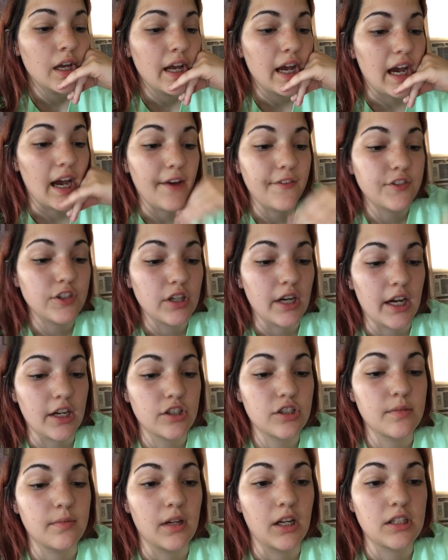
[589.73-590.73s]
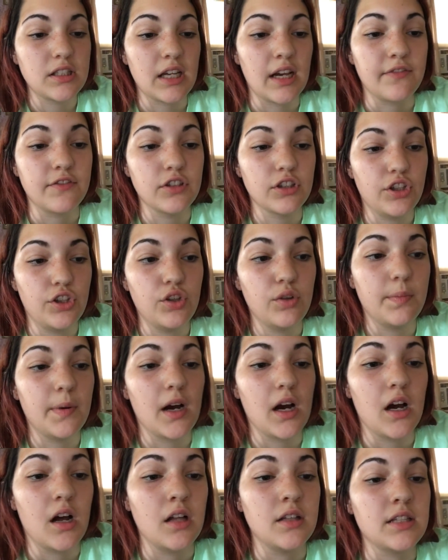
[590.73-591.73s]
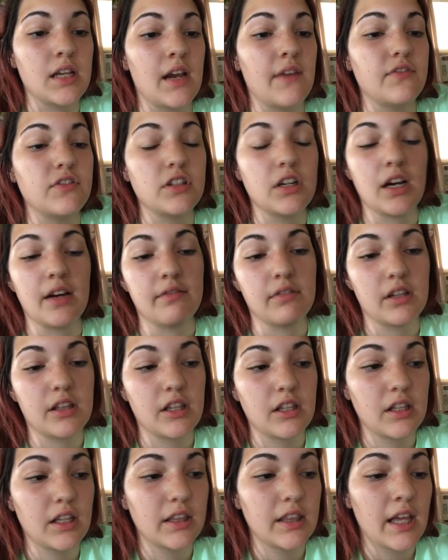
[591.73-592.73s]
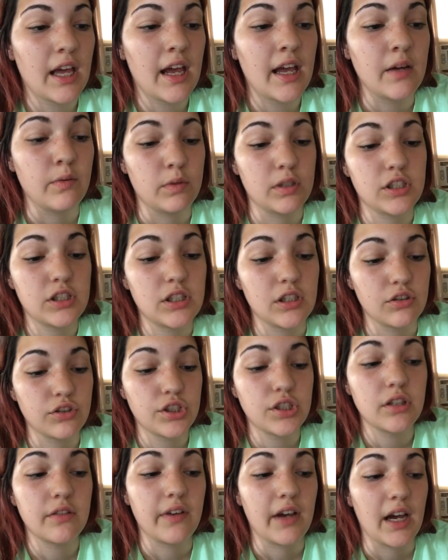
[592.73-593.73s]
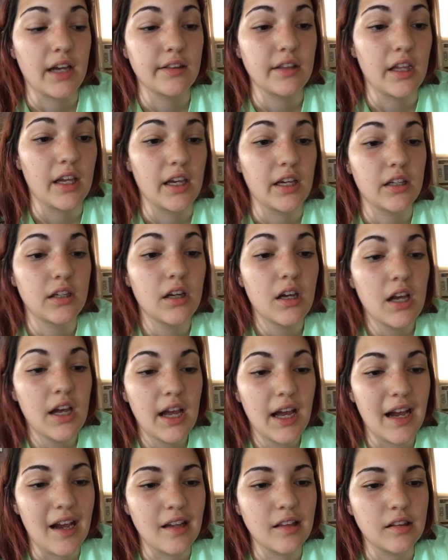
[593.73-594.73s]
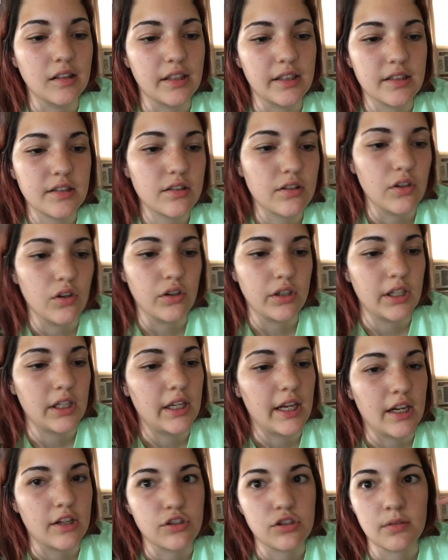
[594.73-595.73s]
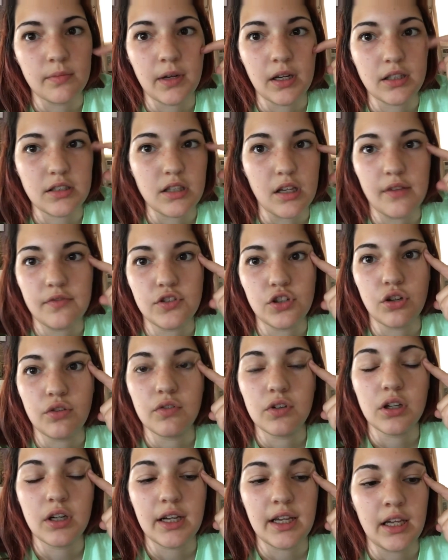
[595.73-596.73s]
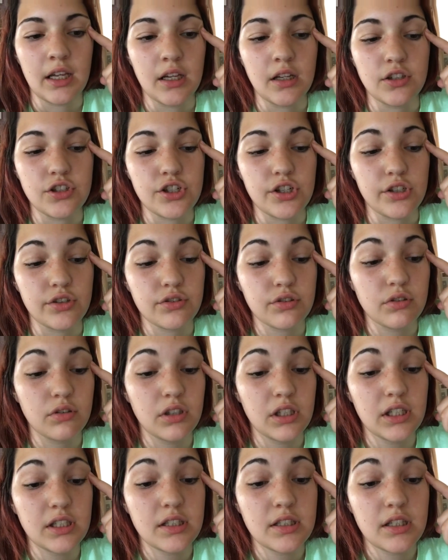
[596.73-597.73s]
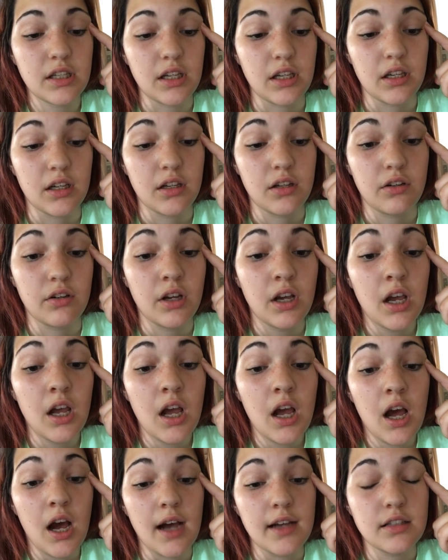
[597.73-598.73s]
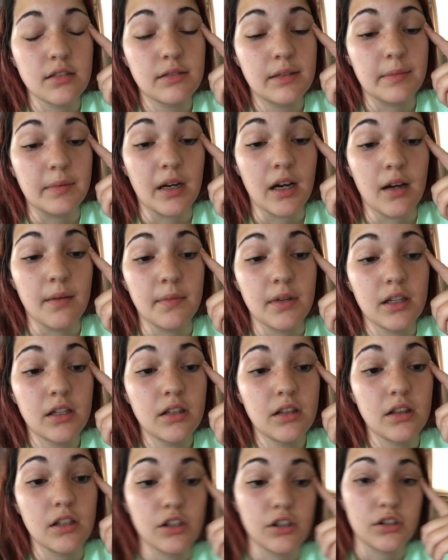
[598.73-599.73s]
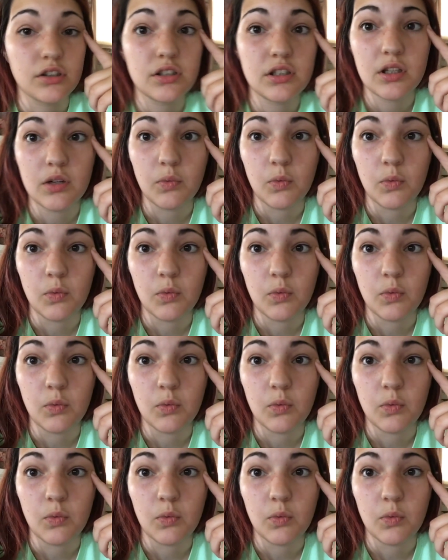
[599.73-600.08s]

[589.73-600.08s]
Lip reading: After extra bucks, after coupons, after everything like that, and we still should have had like at least 30 extra bucks left over, and she screwed us. And I told my mom, there's the